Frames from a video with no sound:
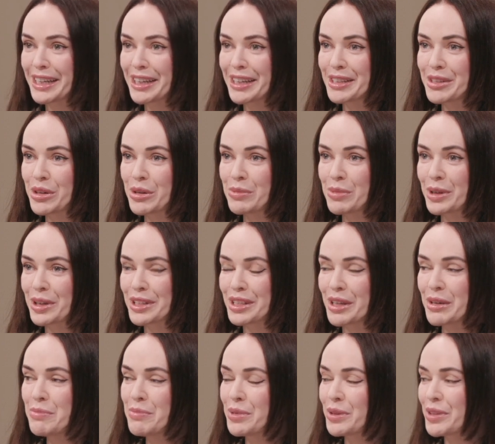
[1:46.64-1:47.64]
It's all booked
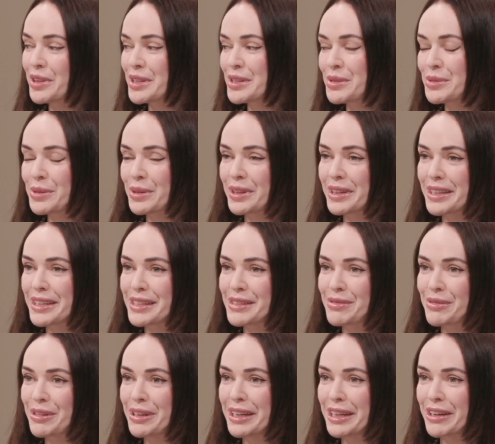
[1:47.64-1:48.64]
up, but this one
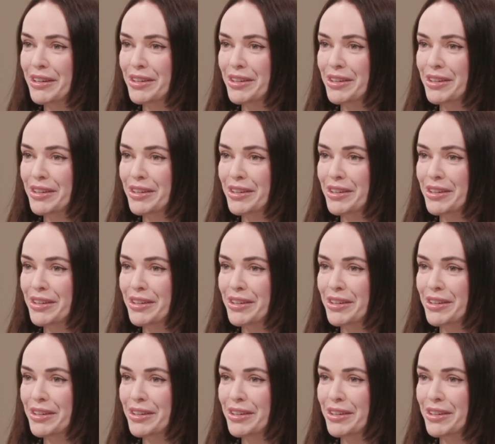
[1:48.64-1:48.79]
is really